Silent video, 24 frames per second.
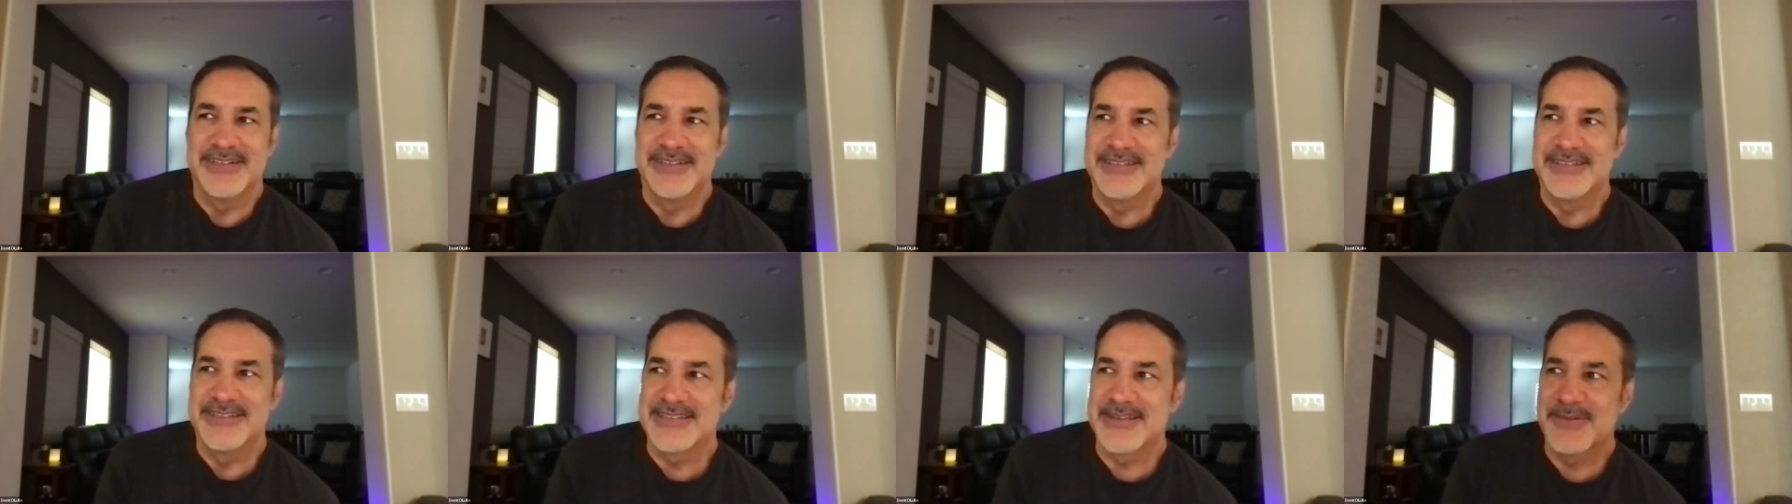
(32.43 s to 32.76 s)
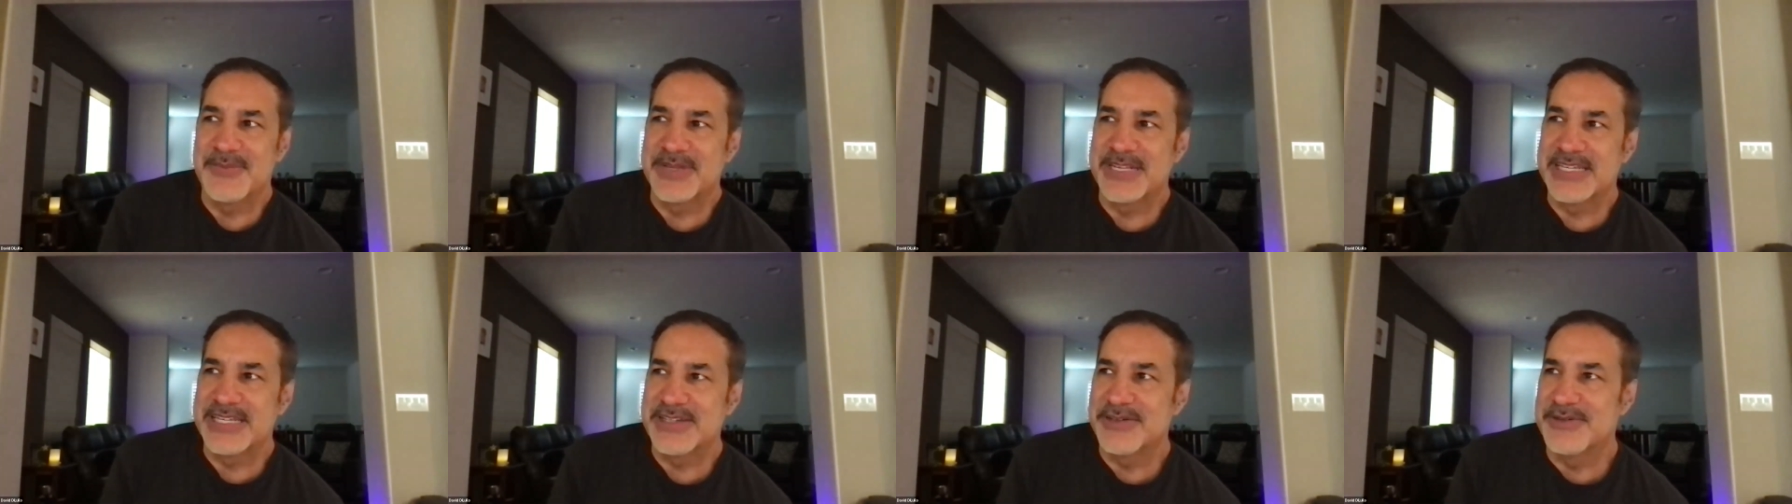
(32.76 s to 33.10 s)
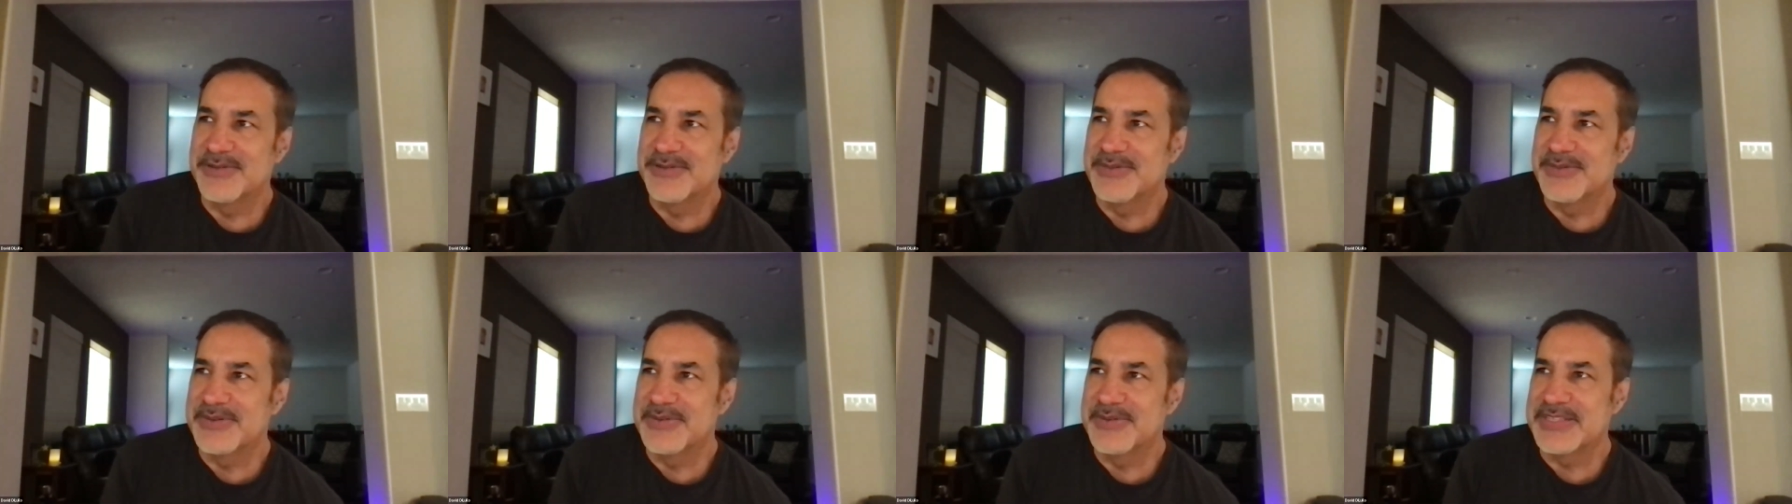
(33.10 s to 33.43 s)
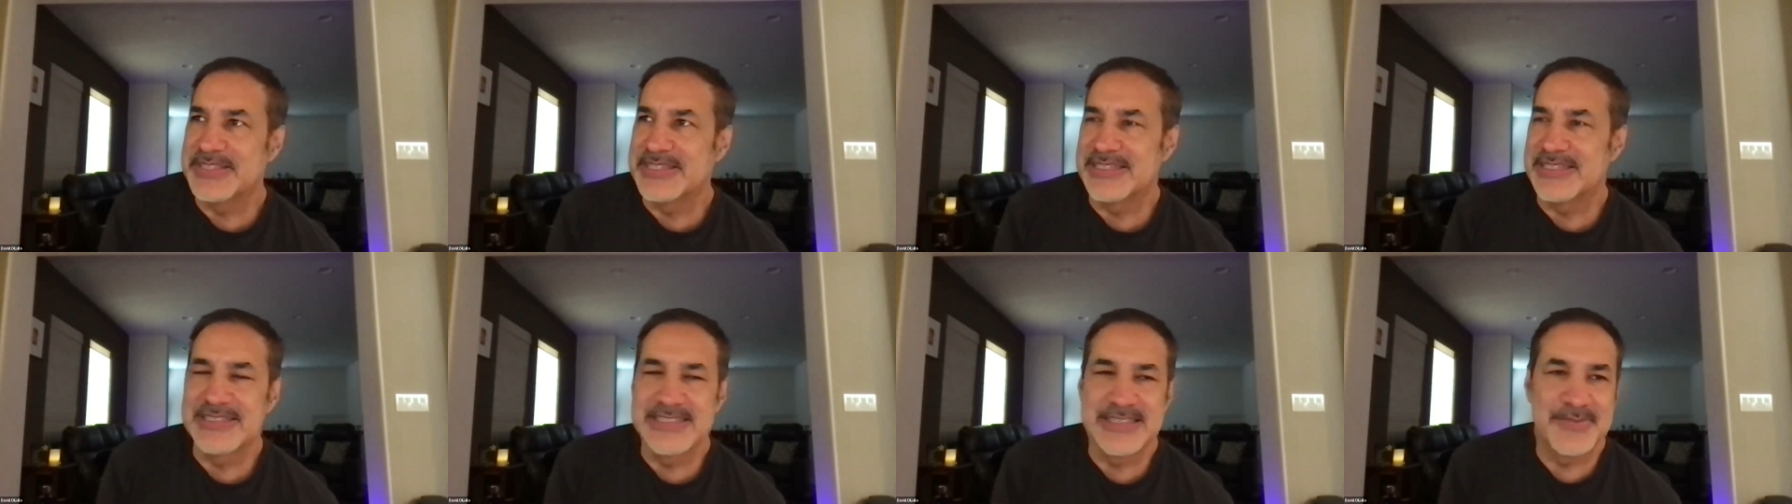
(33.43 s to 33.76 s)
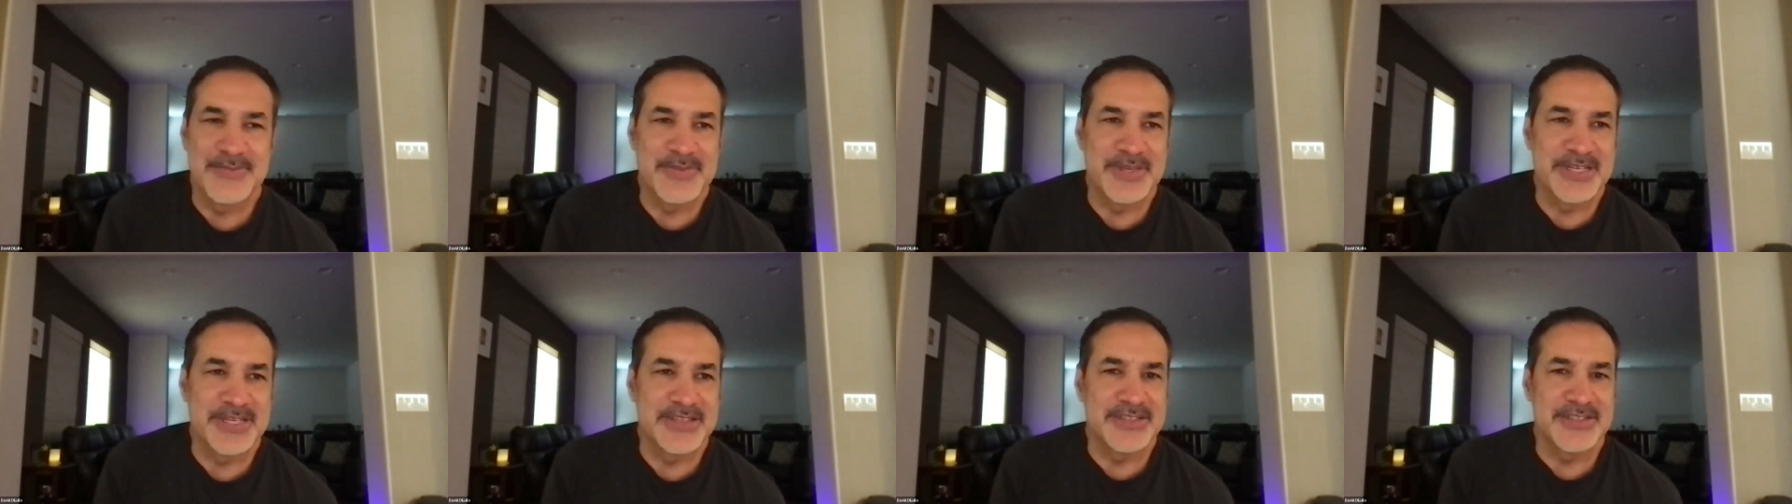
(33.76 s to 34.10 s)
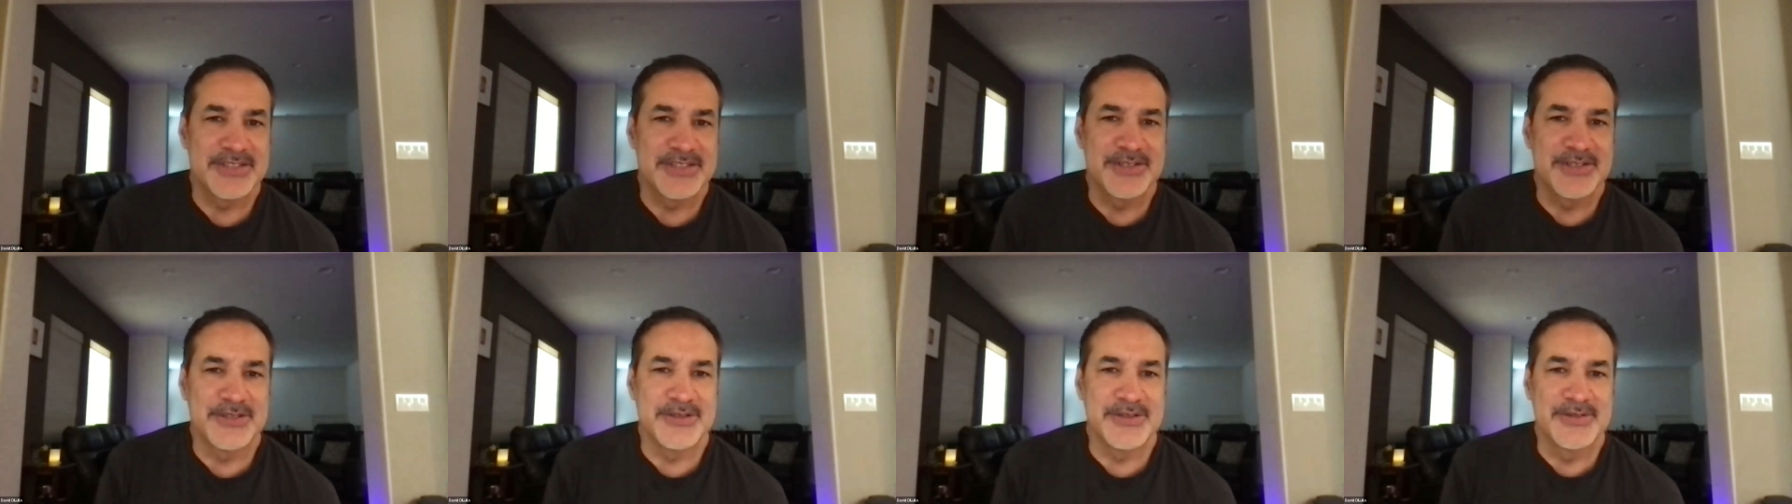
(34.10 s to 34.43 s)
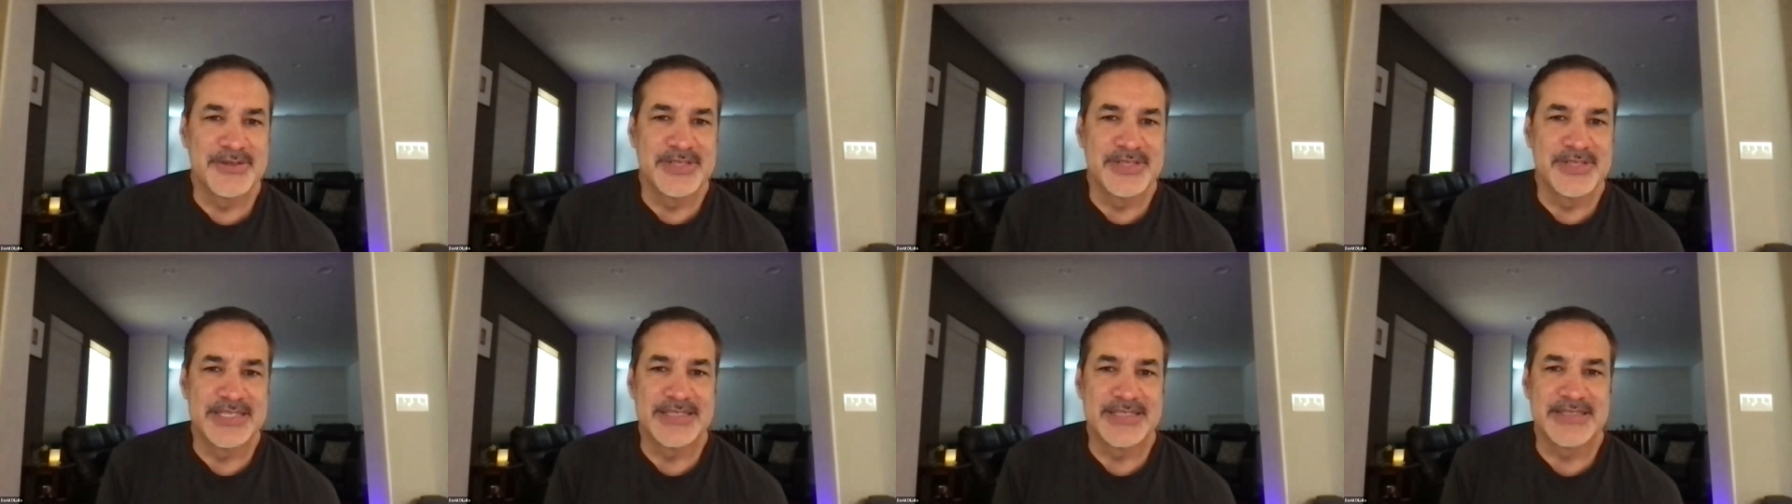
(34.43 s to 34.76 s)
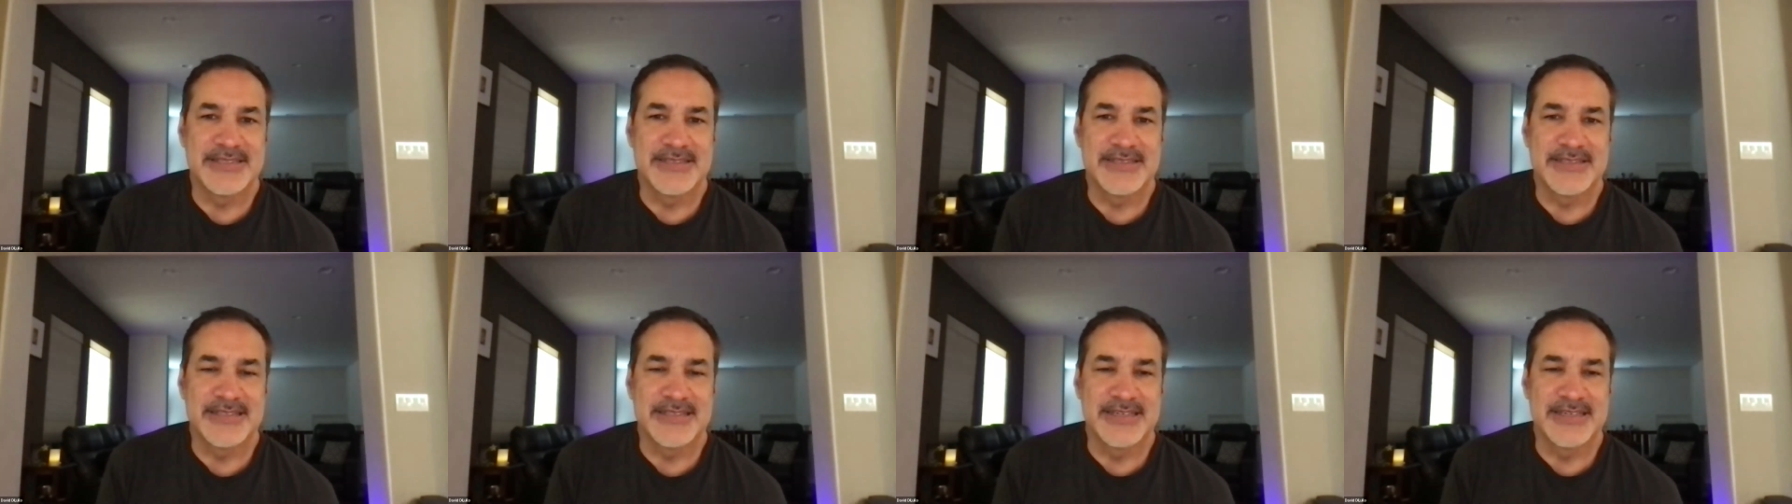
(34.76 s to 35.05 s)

somebody who maybe did something to you that's